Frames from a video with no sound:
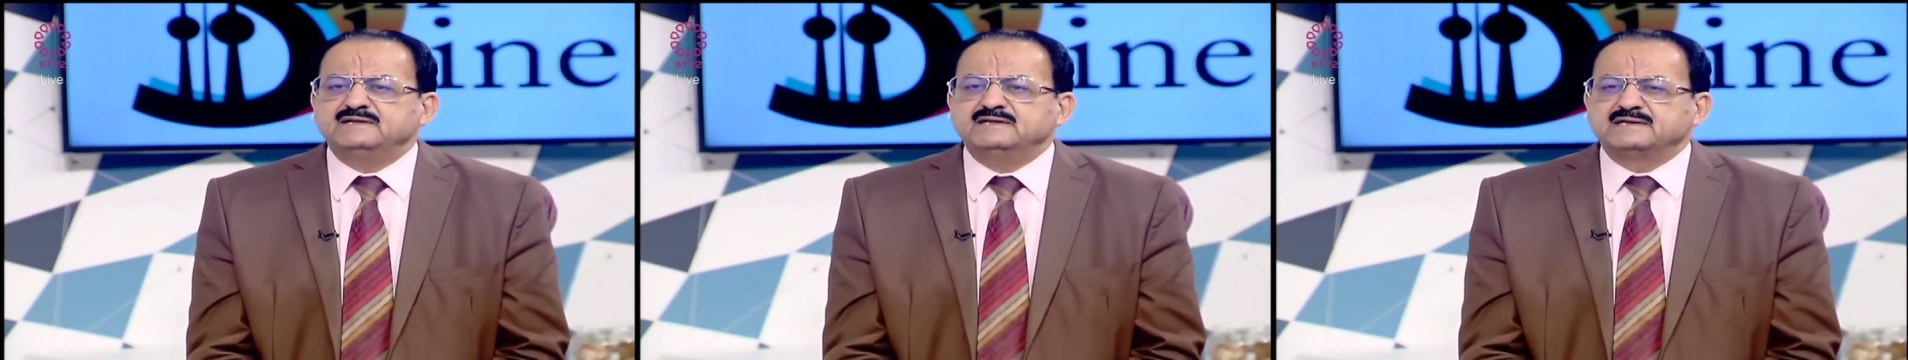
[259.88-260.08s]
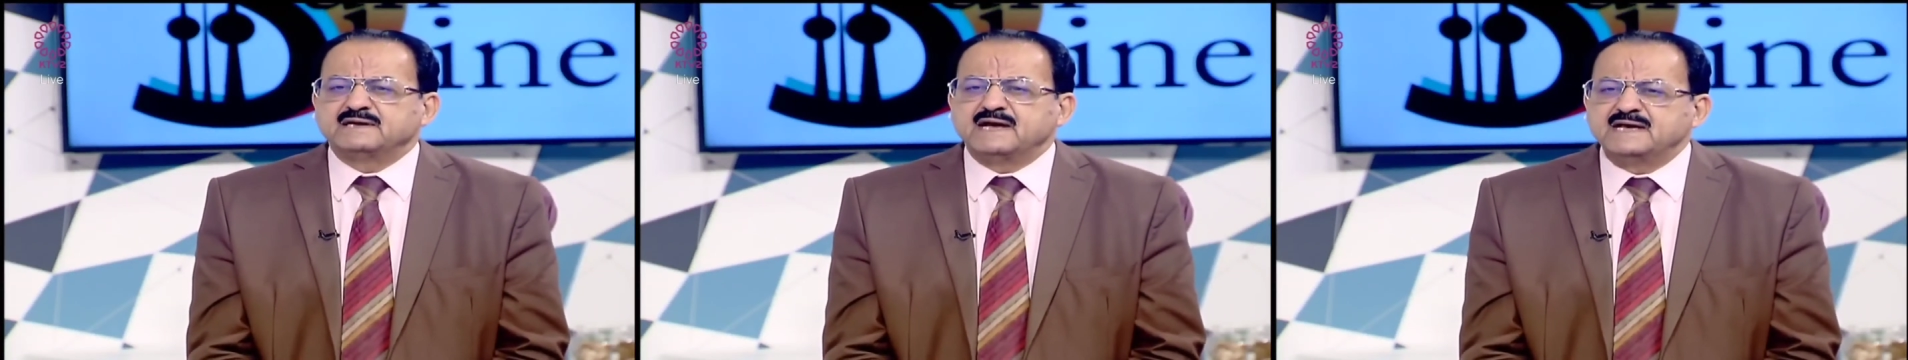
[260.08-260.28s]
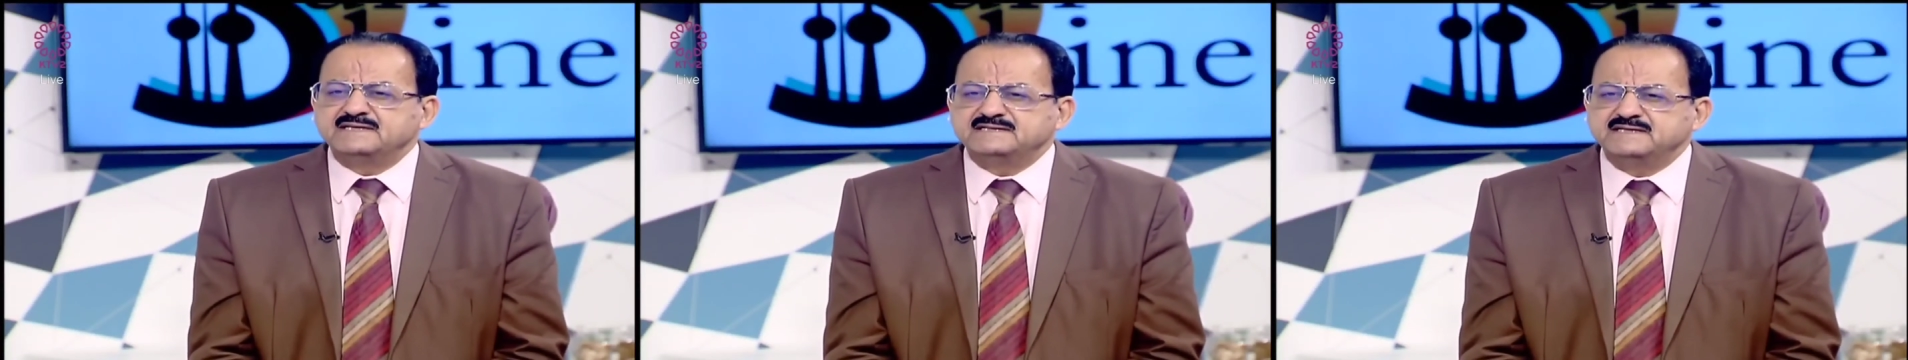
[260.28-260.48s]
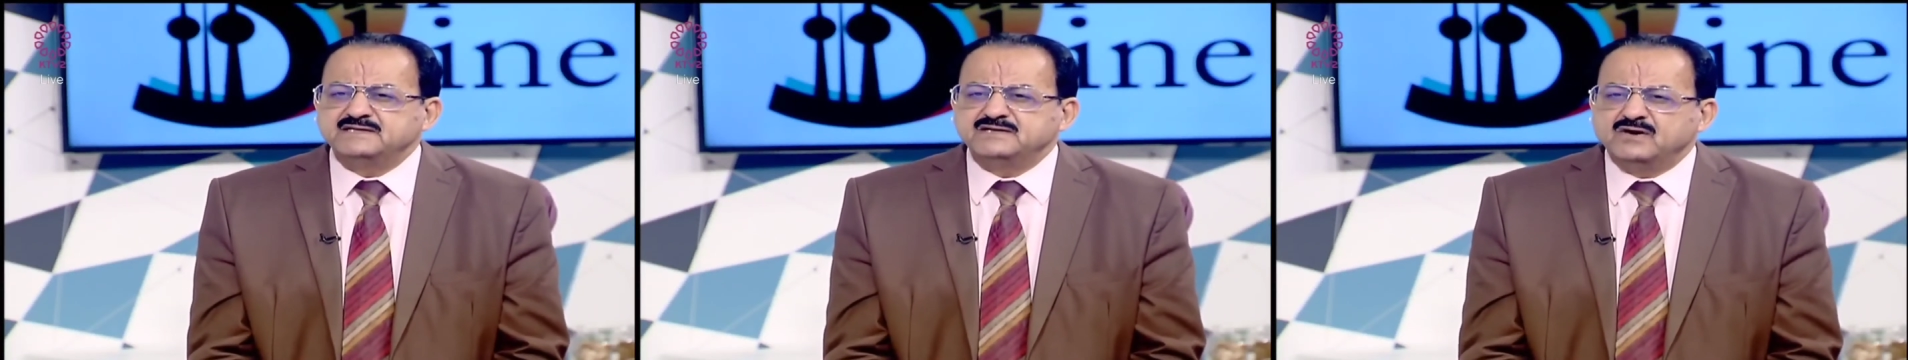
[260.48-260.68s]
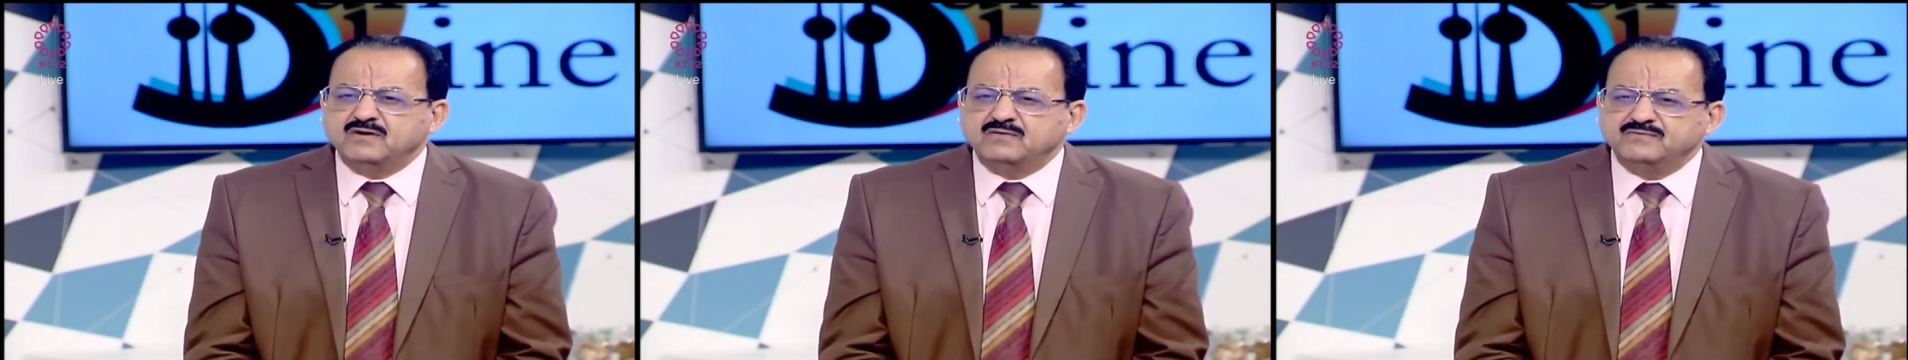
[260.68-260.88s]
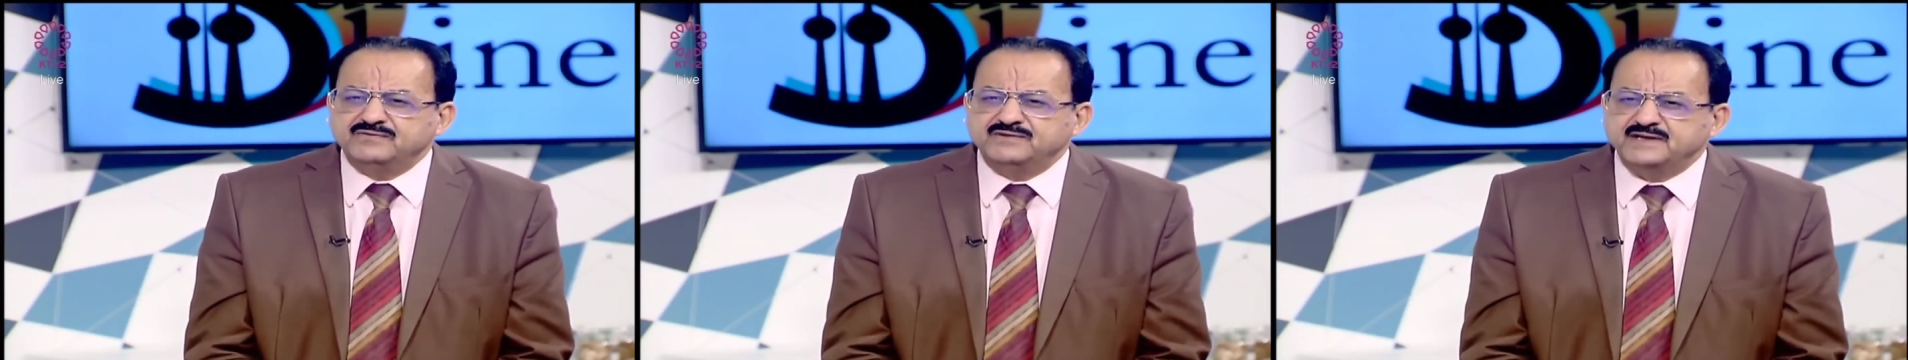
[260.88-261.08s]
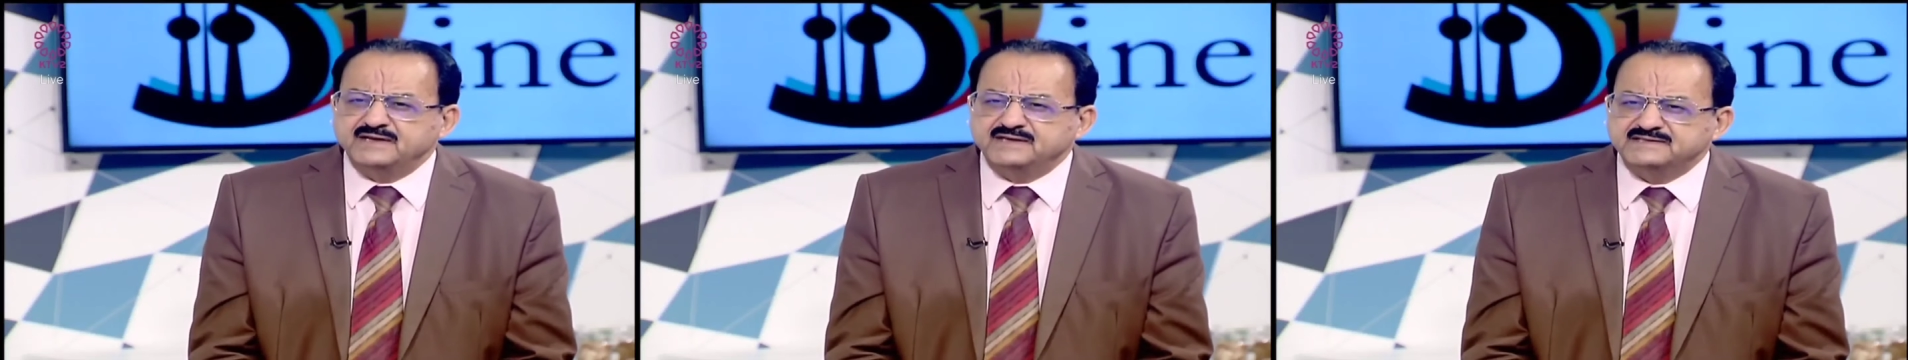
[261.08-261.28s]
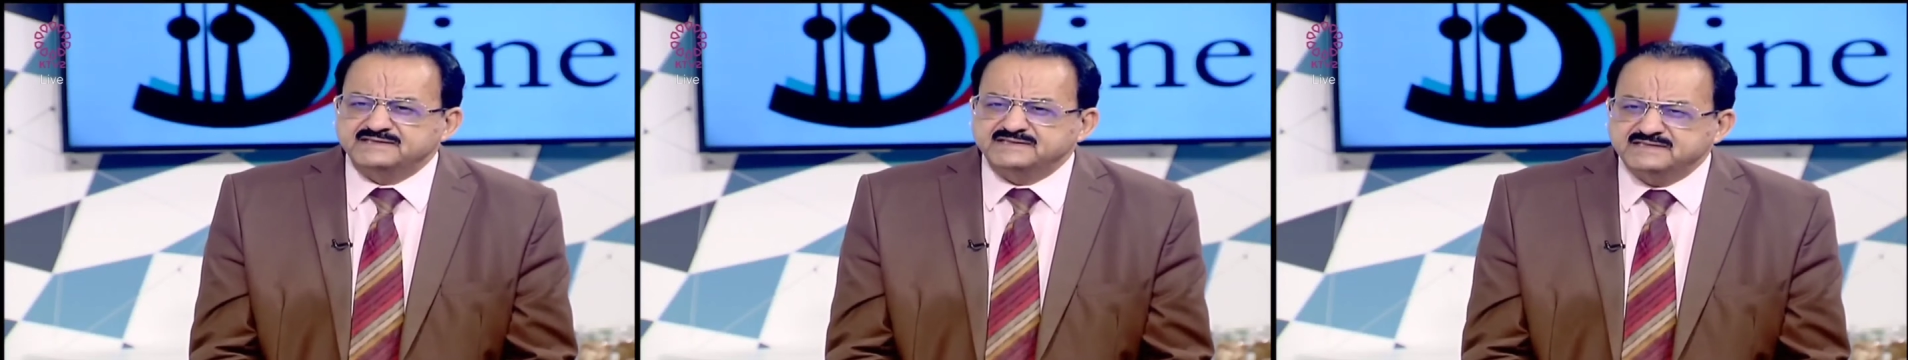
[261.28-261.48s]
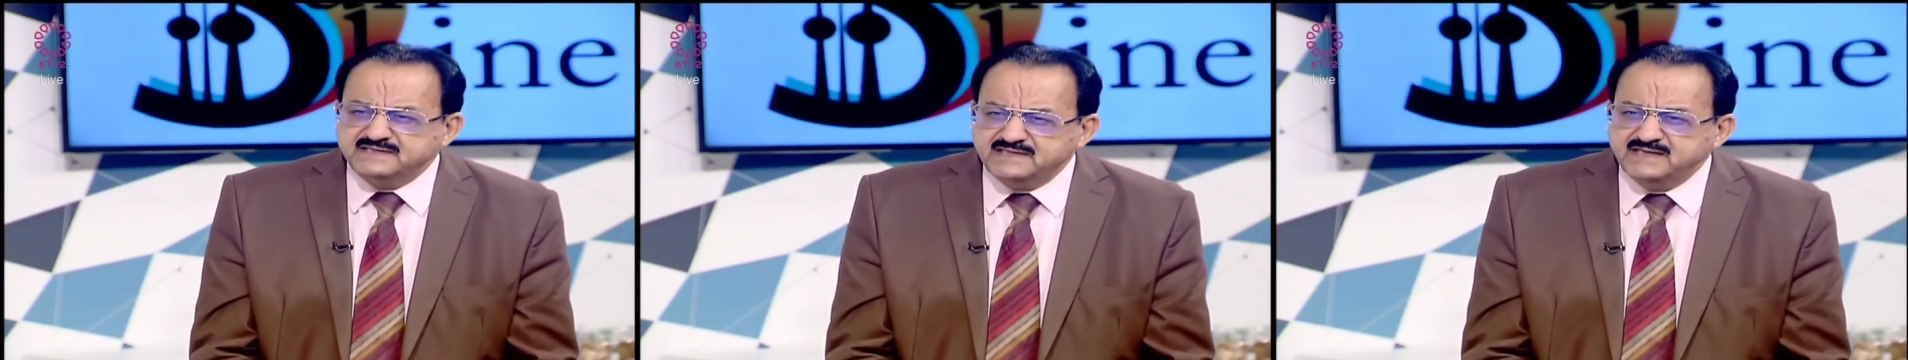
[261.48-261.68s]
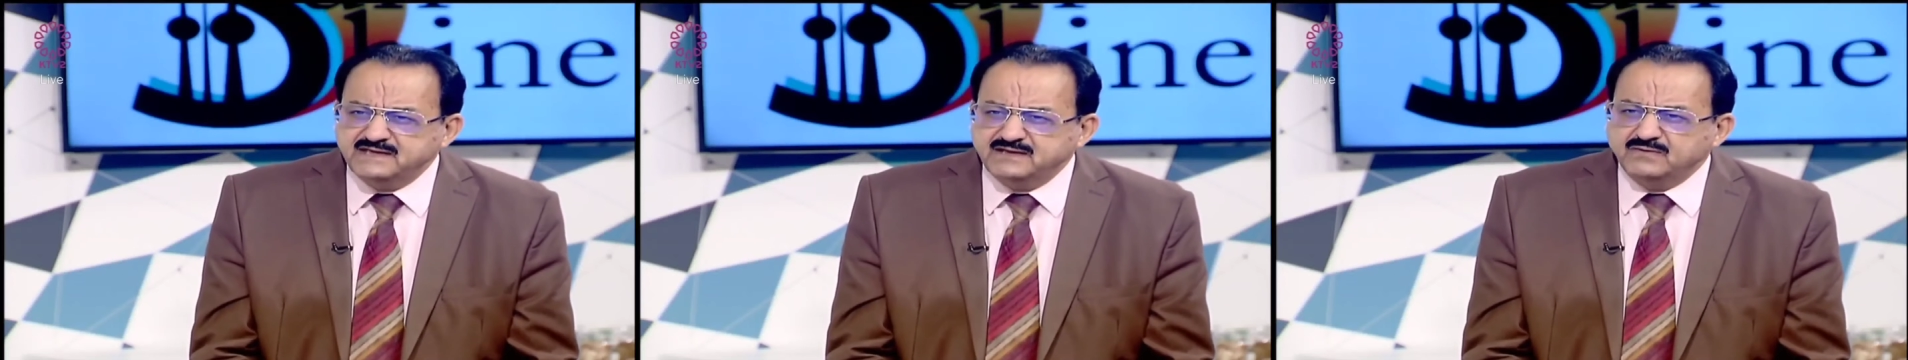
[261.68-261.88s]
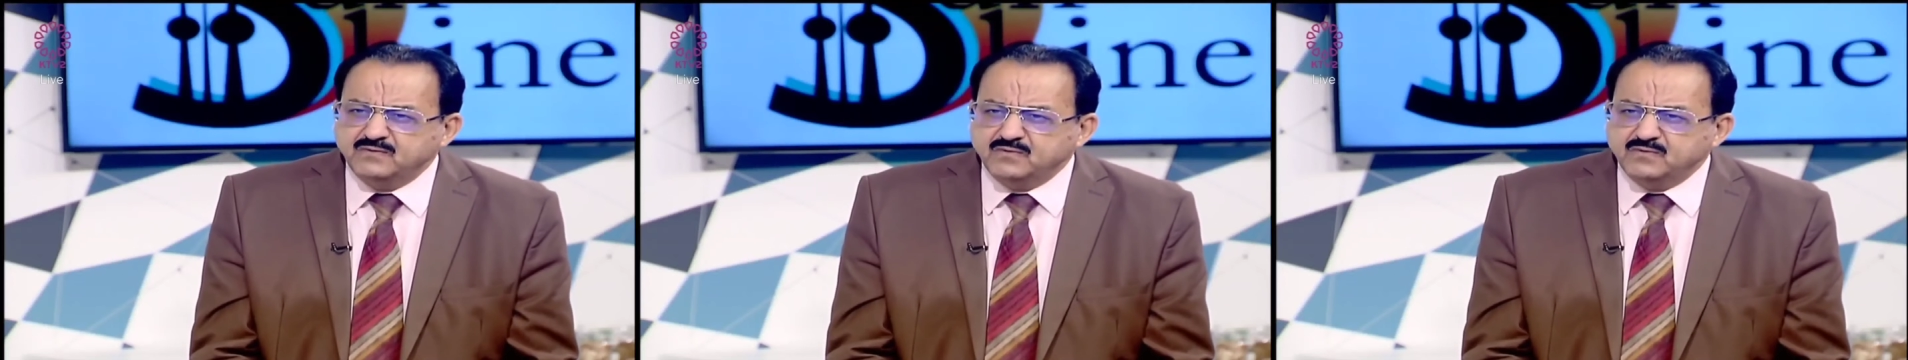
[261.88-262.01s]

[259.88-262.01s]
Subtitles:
rising of the sea